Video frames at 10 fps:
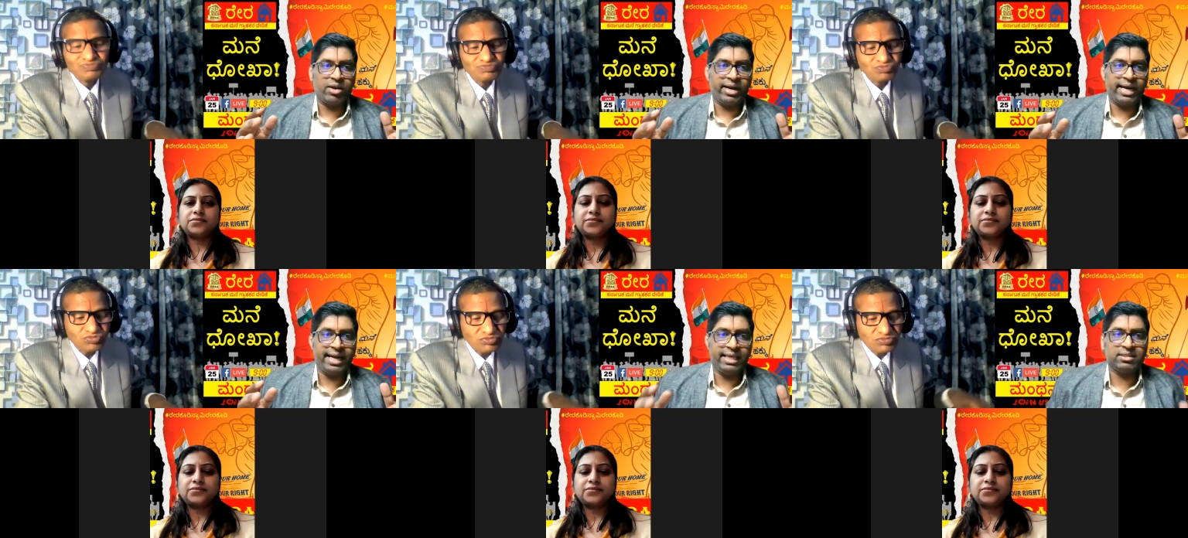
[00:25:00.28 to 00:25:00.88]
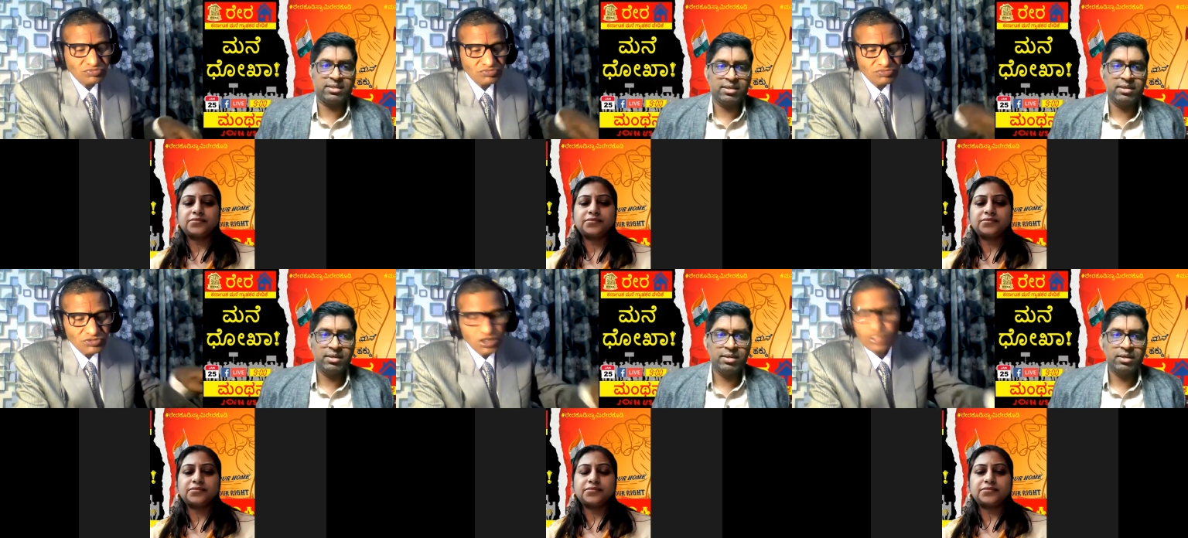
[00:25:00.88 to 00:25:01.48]
Speaker 1: 120 days?
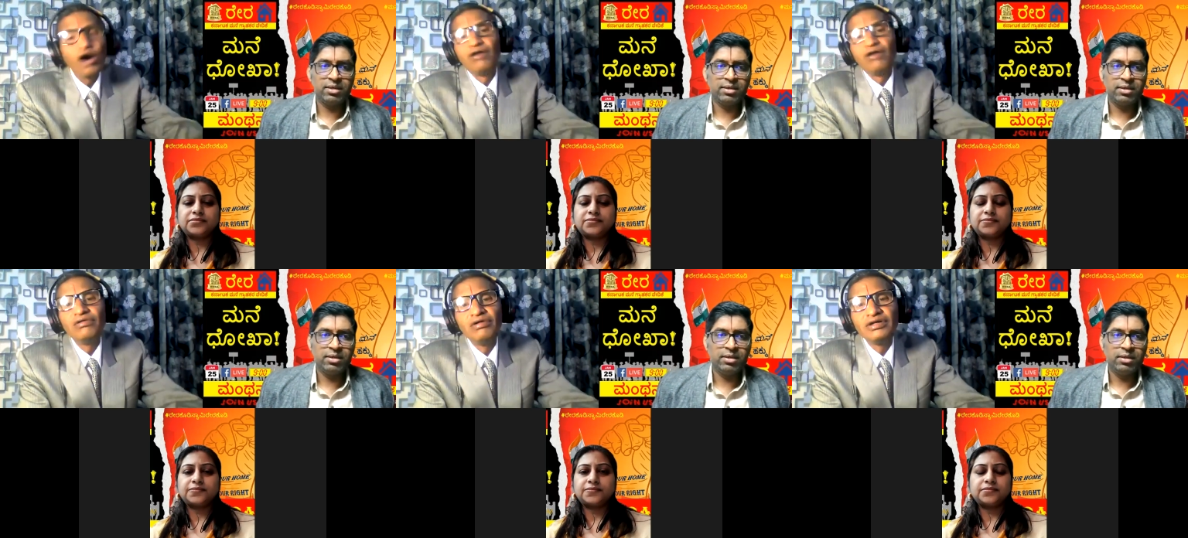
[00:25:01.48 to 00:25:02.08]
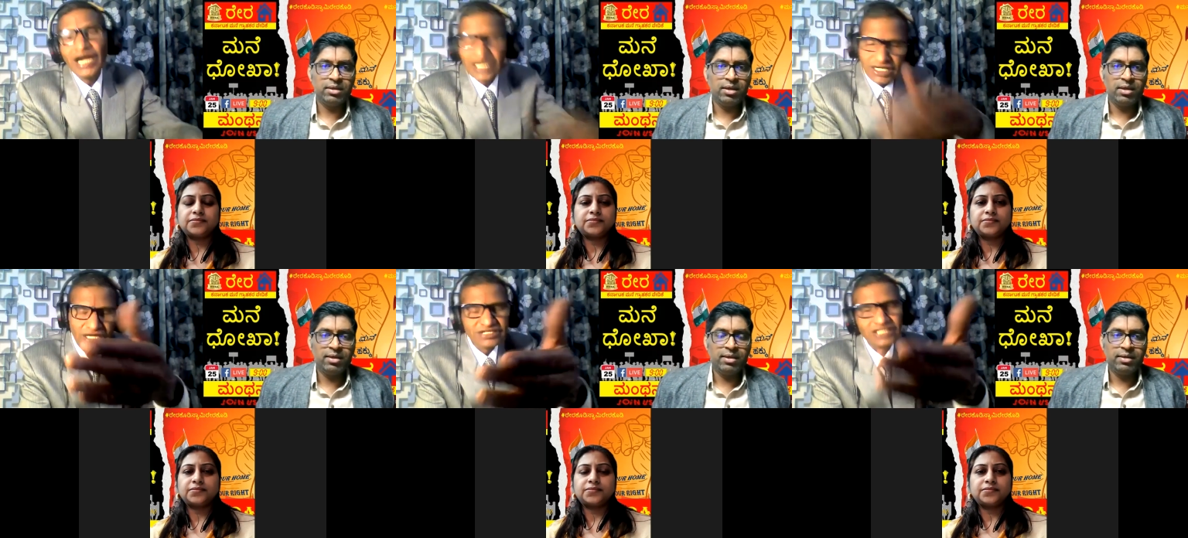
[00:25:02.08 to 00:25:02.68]
Speaker 2: No. That
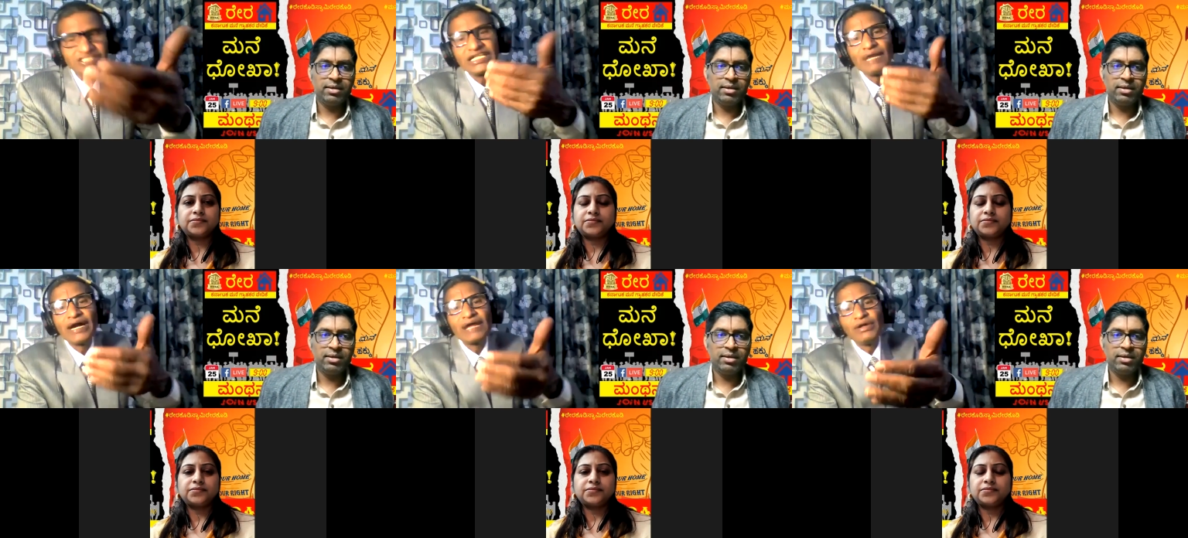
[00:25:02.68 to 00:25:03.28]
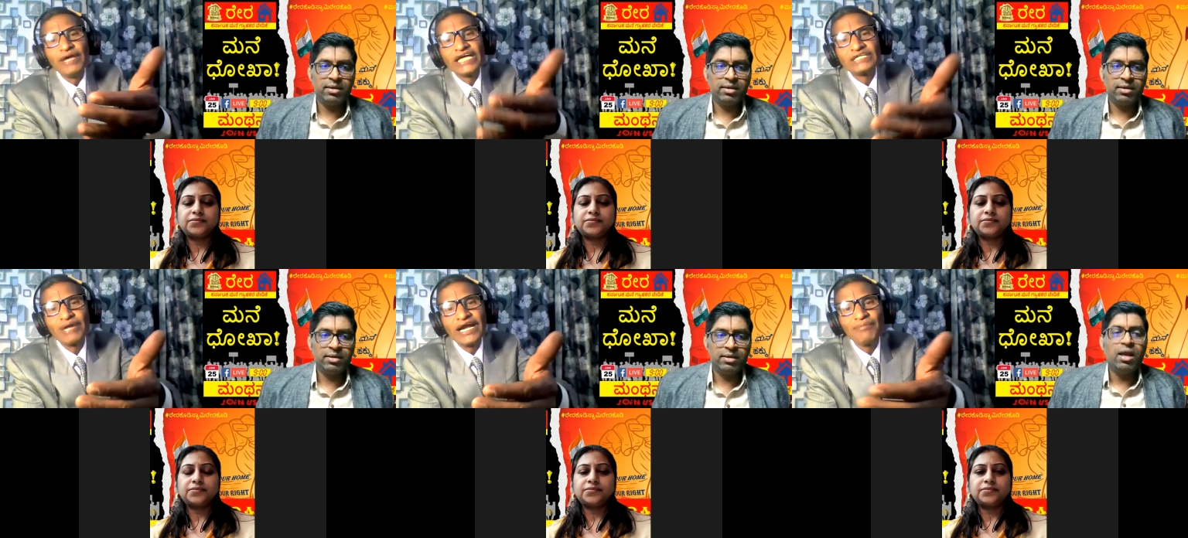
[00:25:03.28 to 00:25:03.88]
Sanchita Madam will be
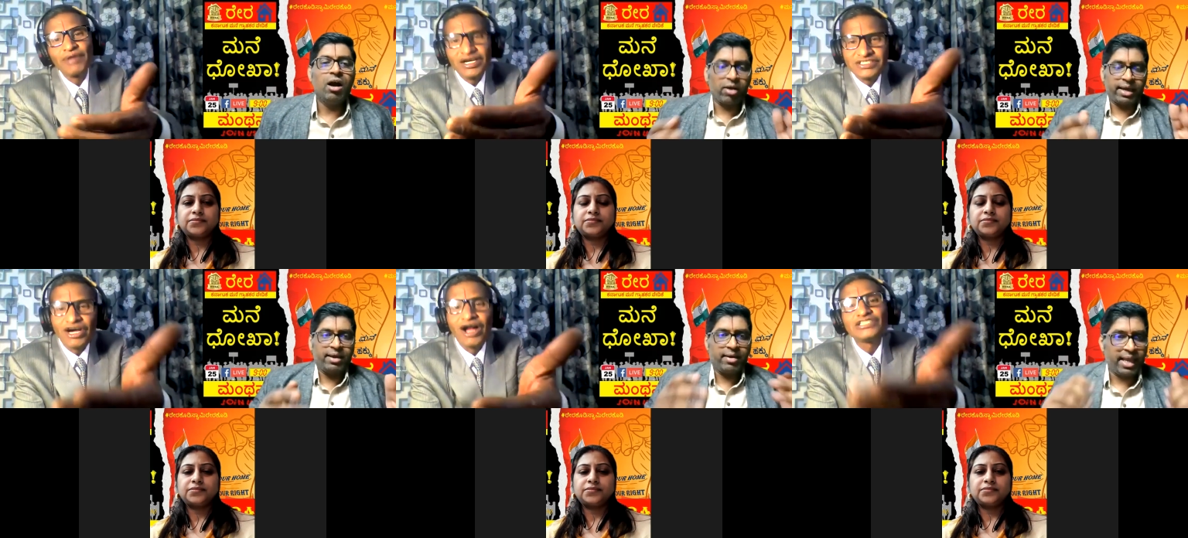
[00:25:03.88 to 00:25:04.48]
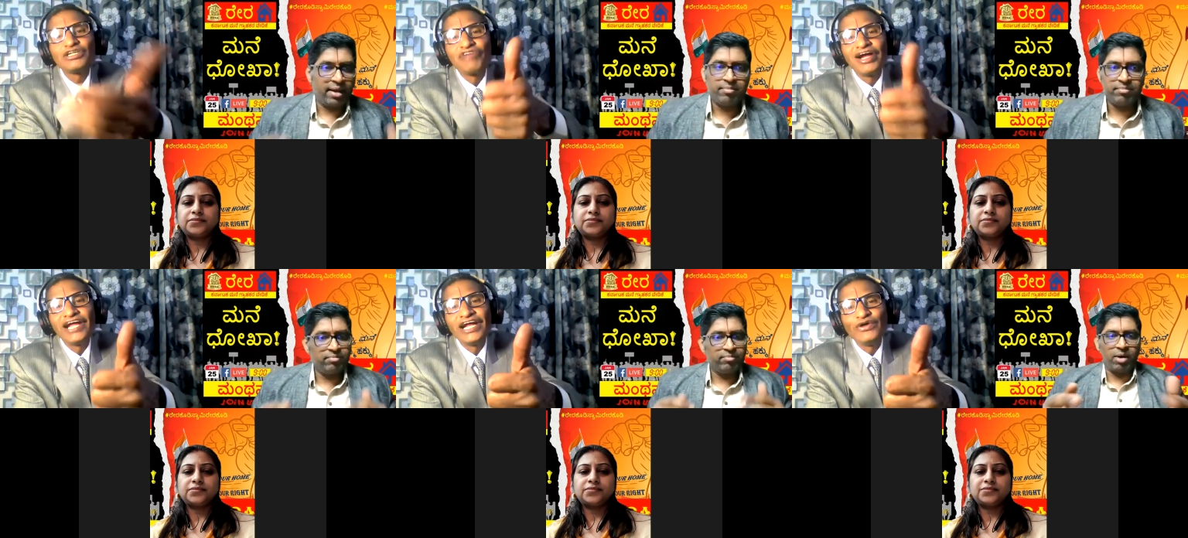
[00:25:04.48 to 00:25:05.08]
explaining
Speaker 1: because she also filed an
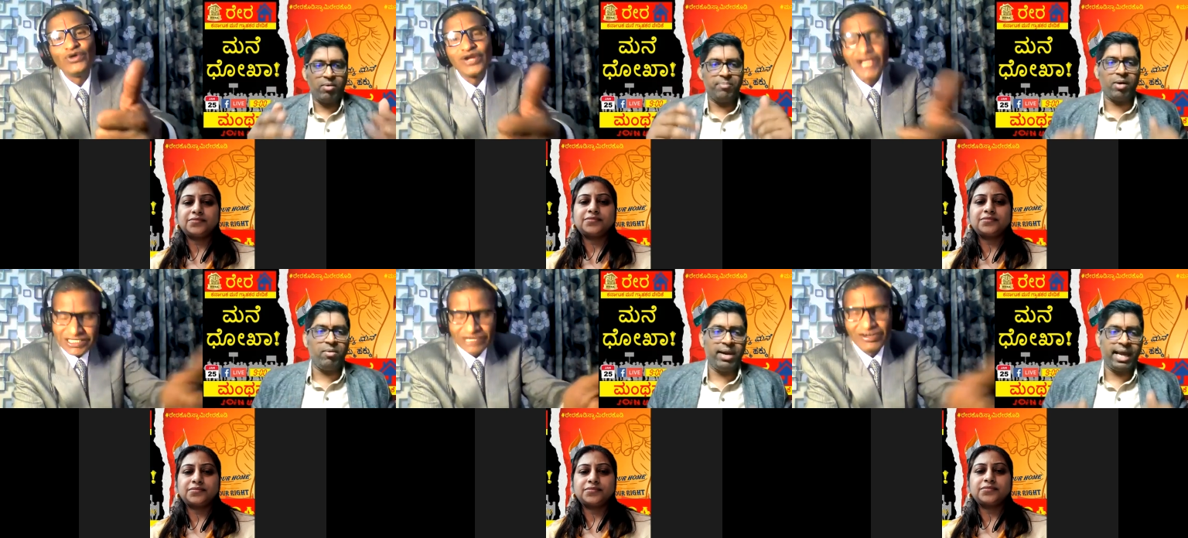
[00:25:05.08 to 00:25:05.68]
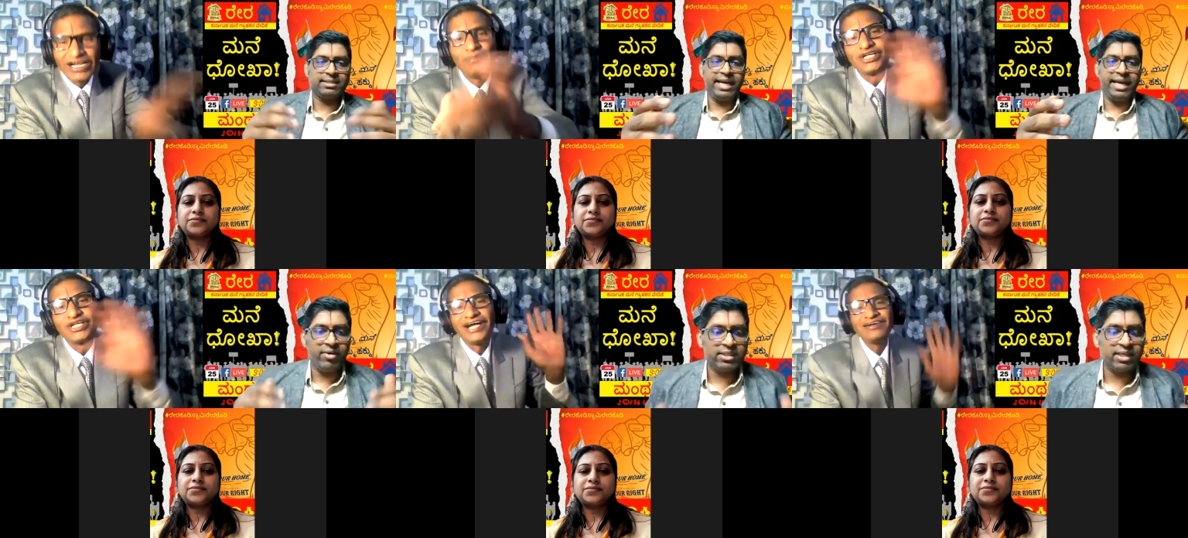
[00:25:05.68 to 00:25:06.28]
individual case. Probably as an
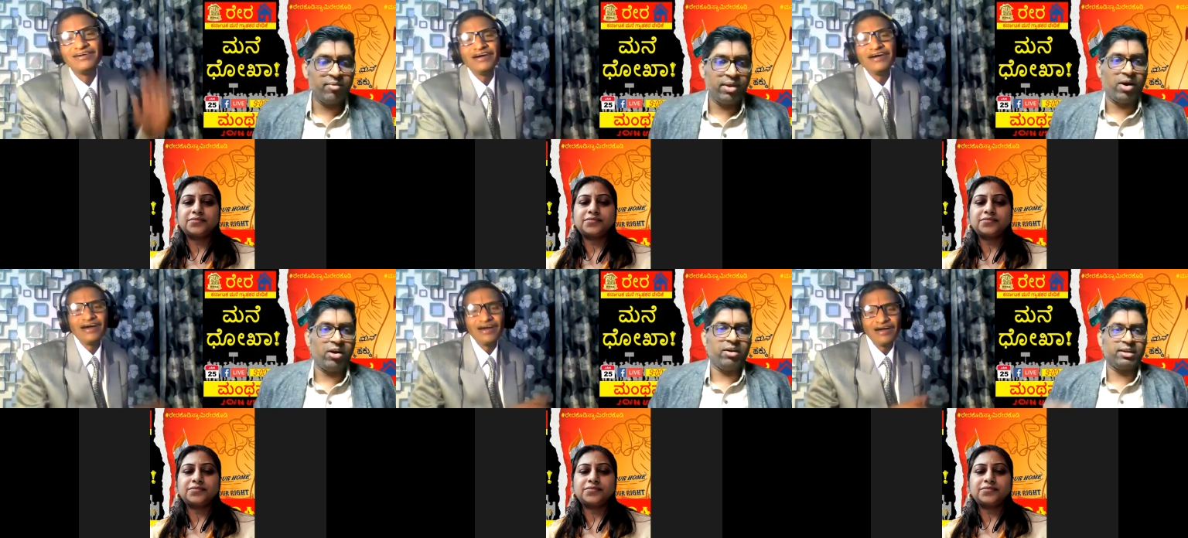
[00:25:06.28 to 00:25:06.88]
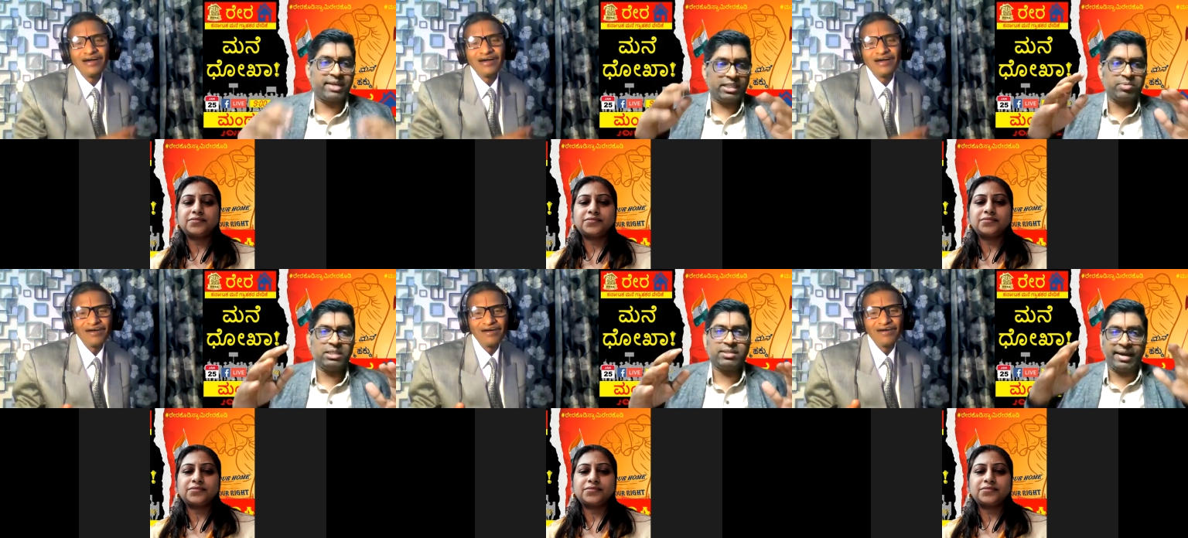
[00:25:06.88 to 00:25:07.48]
individual, we wanted to touch
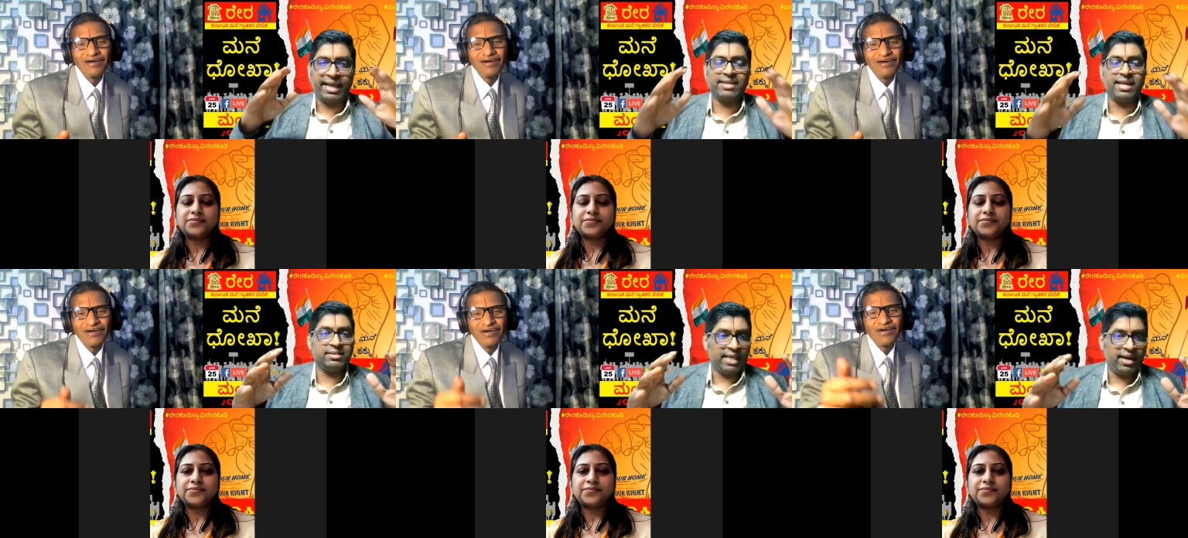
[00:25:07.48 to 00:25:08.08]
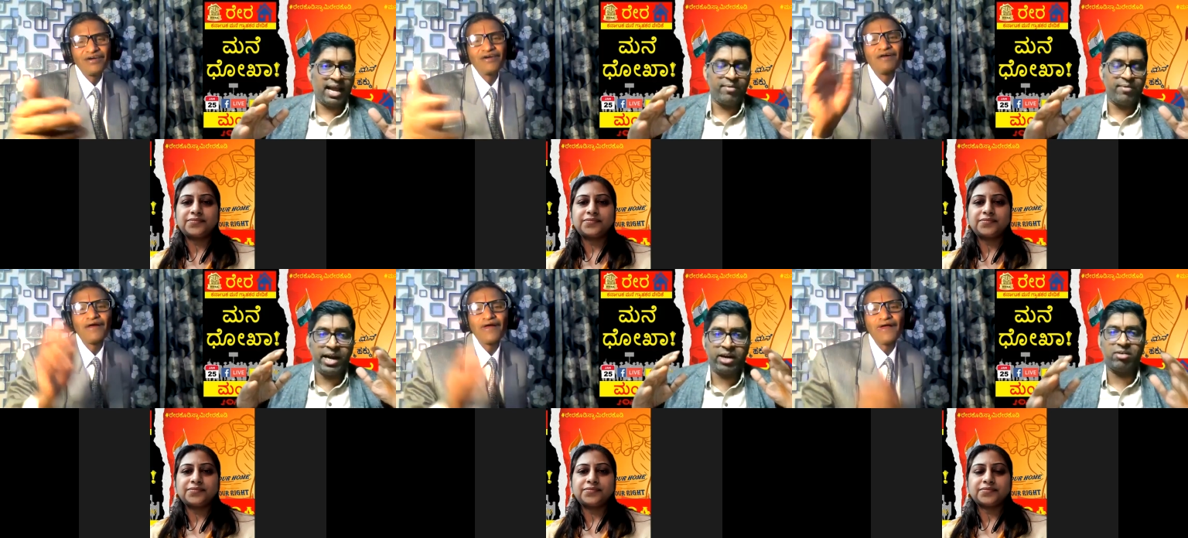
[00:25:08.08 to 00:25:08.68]
base. The reason, sir, I wanted